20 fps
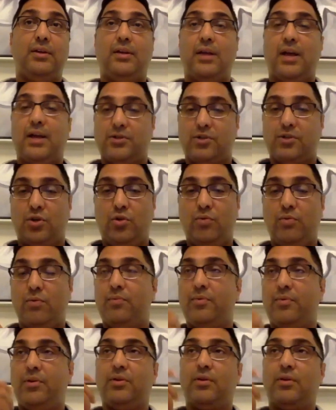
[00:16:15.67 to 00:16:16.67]
as a human
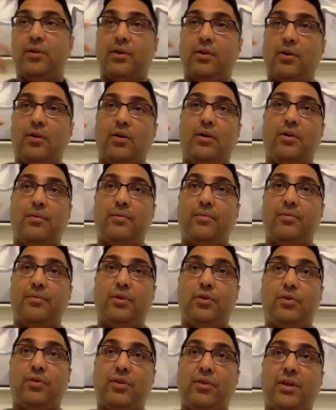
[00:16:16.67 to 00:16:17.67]
being, you're like, oh,
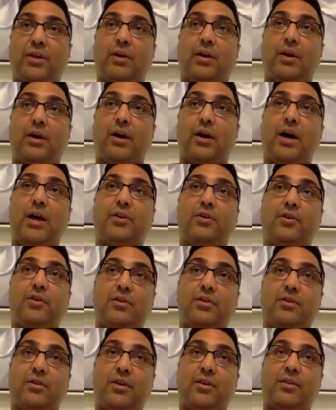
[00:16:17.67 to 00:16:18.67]
you think I could
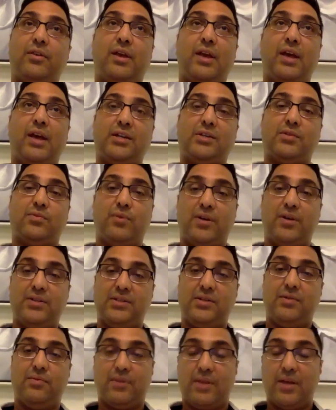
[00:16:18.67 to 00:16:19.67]
have done X, Y,
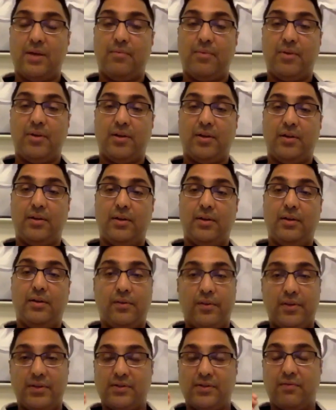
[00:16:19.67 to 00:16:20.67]
Z with that money.
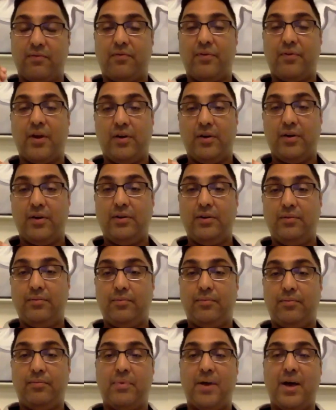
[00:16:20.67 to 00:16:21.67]
This is a very
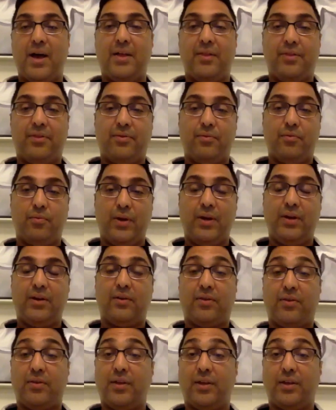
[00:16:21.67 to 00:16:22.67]
bad way to
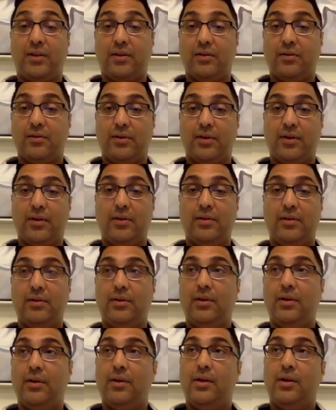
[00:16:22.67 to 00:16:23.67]
think, okay?
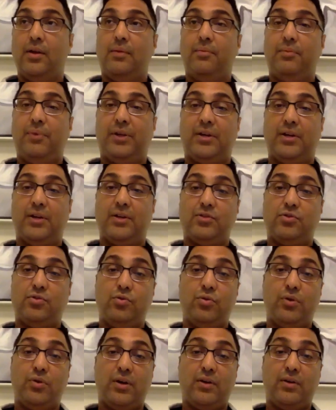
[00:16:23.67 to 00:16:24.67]
Because
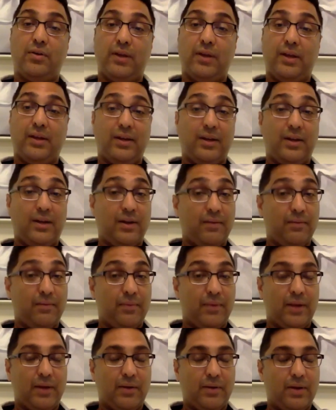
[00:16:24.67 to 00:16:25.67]
you got to, again,
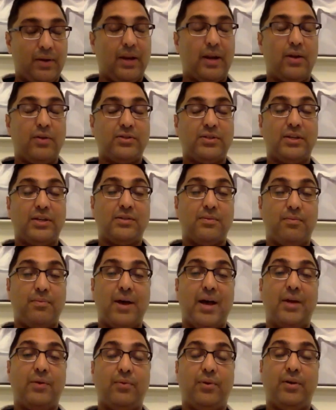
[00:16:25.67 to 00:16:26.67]
and I say it's a
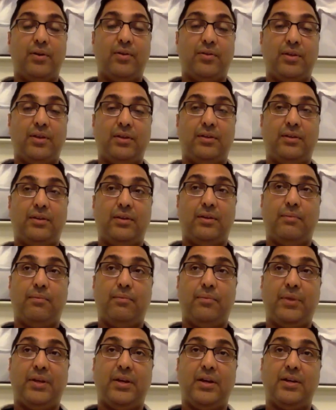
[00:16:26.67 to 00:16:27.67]
bad way to think
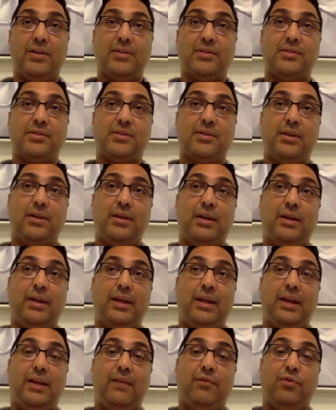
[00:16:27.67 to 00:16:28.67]
because
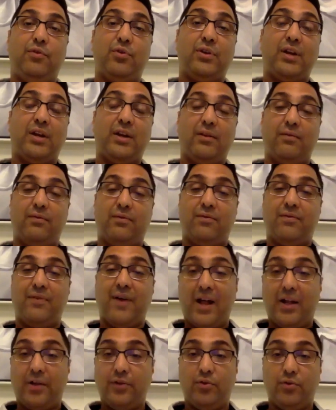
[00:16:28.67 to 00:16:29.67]
if you're getting
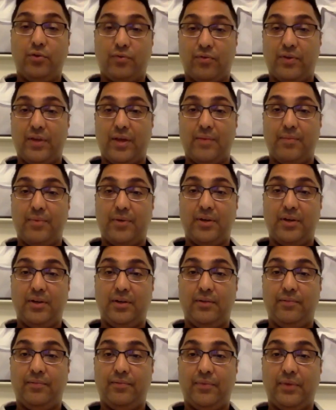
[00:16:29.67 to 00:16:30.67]
value for that money,
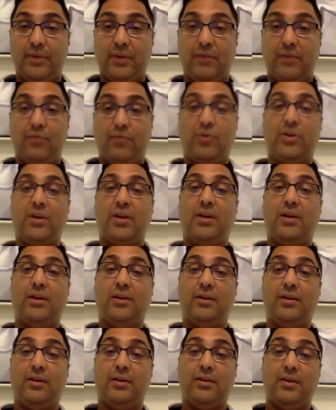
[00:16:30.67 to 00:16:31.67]
if you're
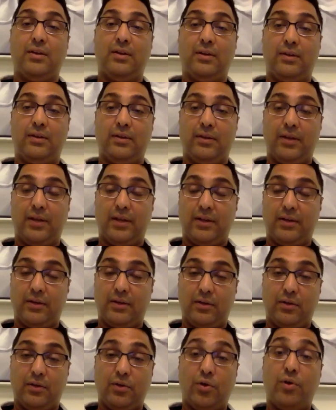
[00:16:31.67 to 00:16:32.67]
getting like
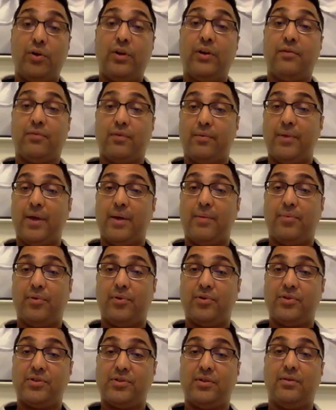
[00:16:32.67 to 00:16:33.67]
learning from that
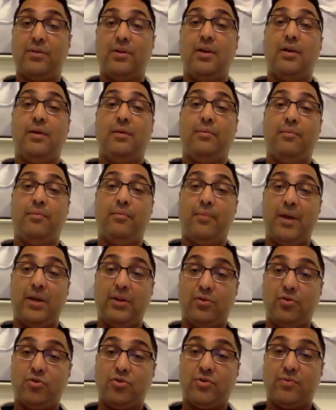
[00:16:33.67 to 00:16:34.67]
person,
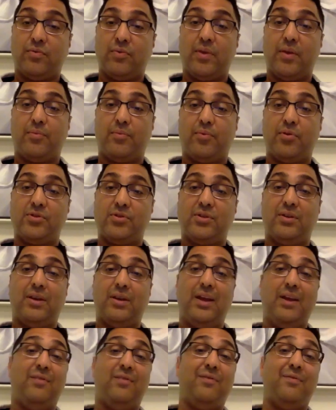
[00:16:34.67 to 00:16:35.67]
mentorship from that person,
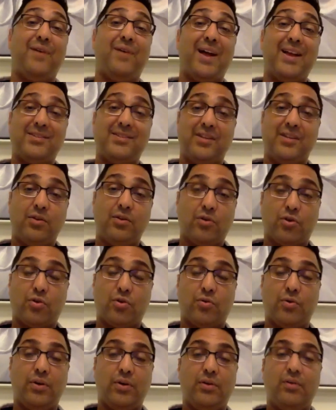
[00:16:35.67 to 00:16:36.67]
advancing your
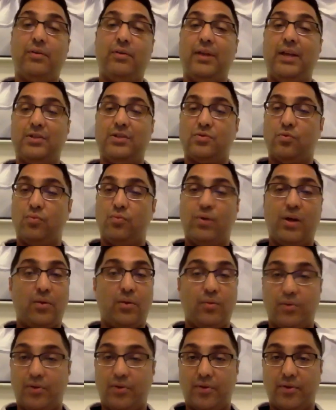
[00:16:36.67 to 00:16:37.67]
career, it's
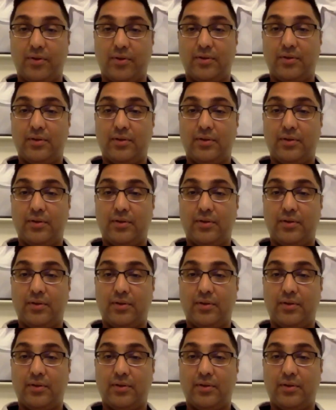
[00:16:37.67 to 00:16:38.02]
well worth it.